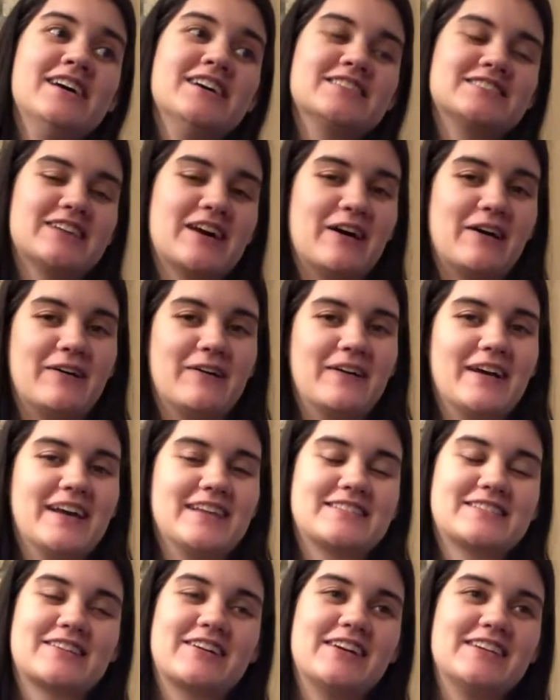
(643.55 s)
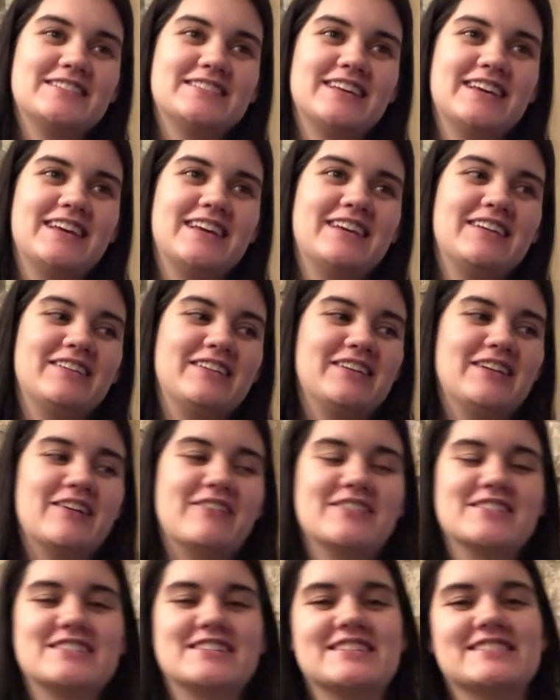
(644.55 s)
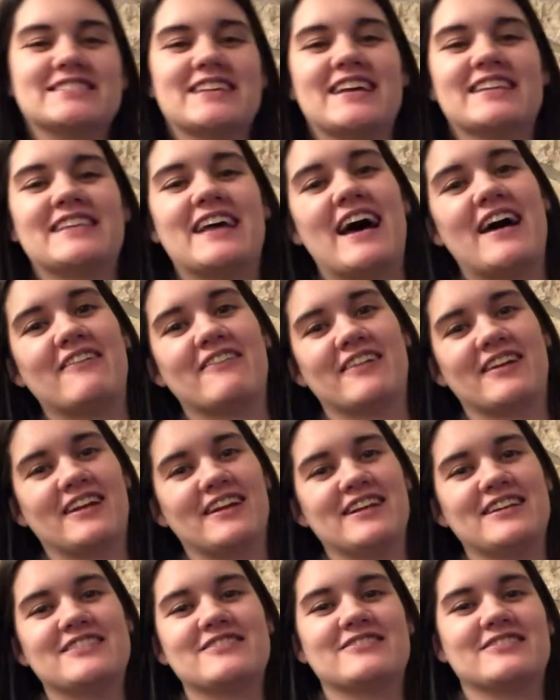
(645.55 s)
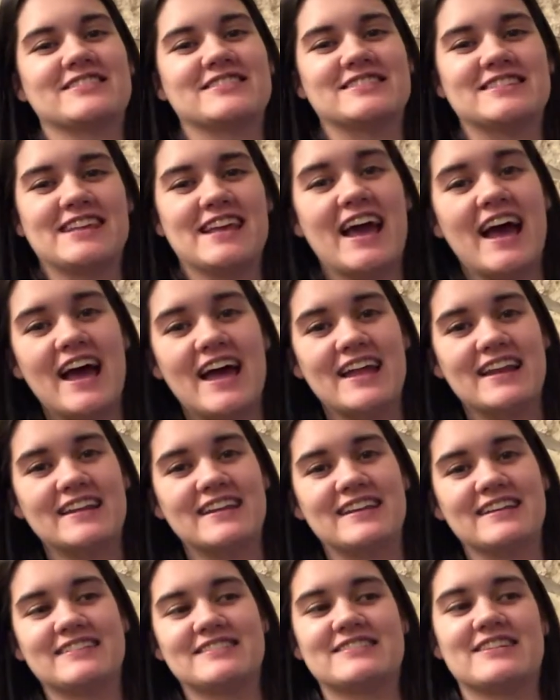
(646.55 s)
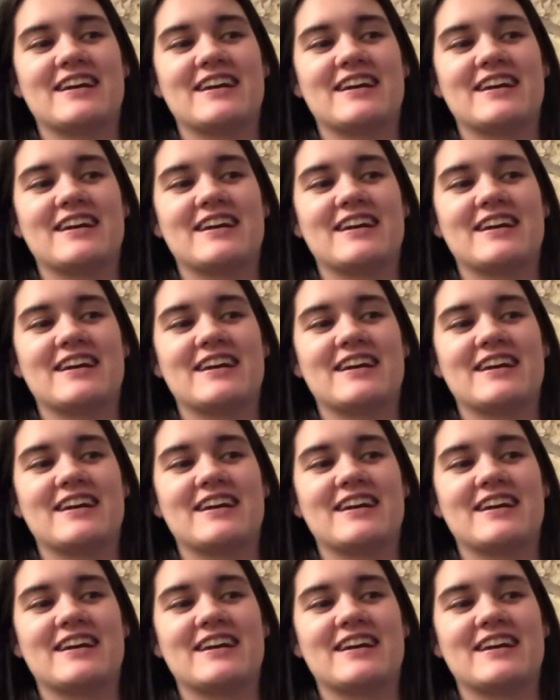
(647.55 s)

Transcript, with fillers: So it's crazy, you know, when she said that we're getting towards the end,